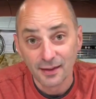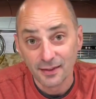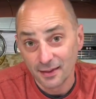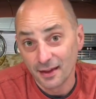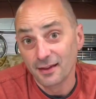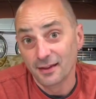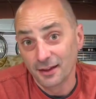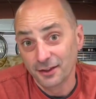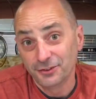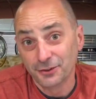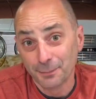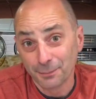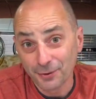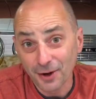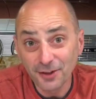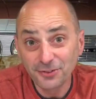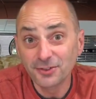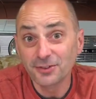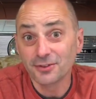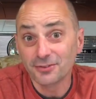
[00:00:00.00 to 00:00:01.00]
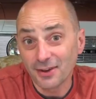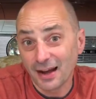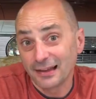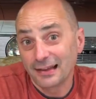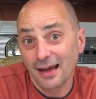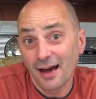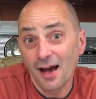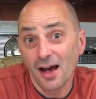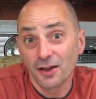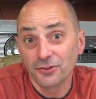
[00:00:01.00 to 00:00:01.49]
It's impressive, I
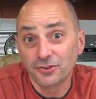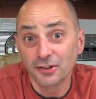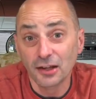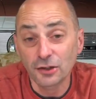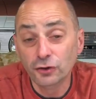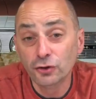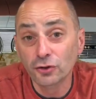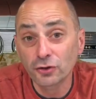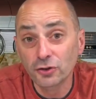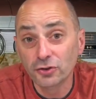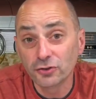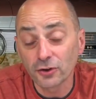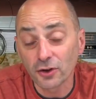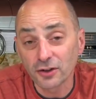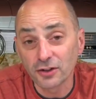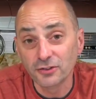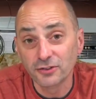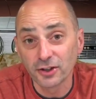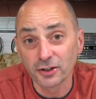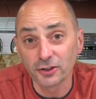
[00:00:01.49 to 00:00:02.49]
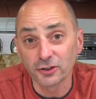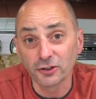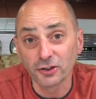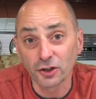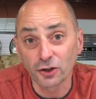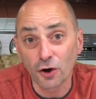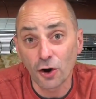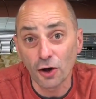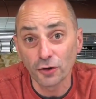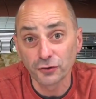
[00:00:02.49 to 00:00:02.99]
guess, until you start considering
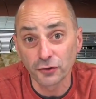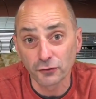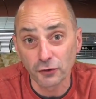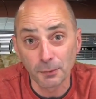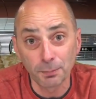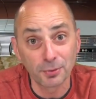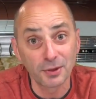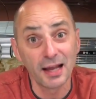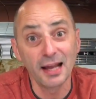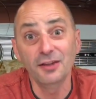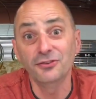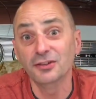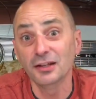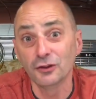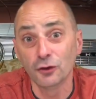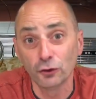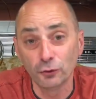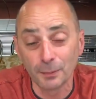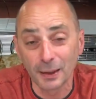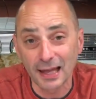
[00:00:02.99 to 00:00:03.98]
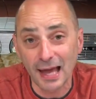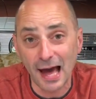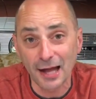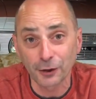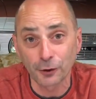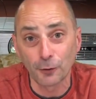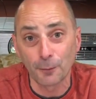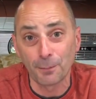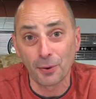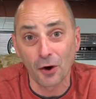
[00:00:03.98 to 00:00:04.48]
the cost of replacing those
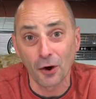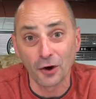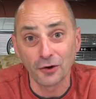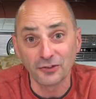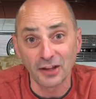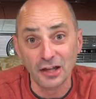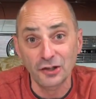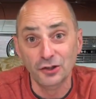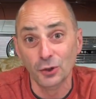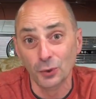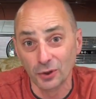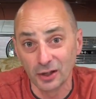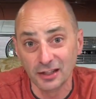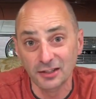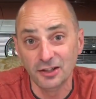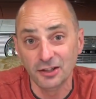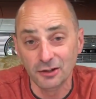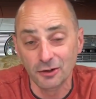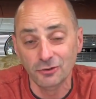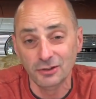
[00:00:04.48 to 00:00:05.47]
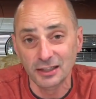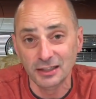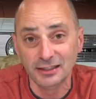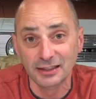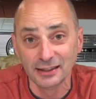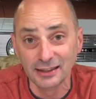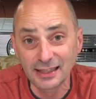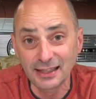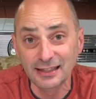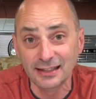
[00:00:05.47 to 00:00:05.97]
mechanical parts and doing a DOD
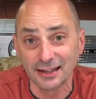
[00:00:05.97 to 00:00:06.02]
Delete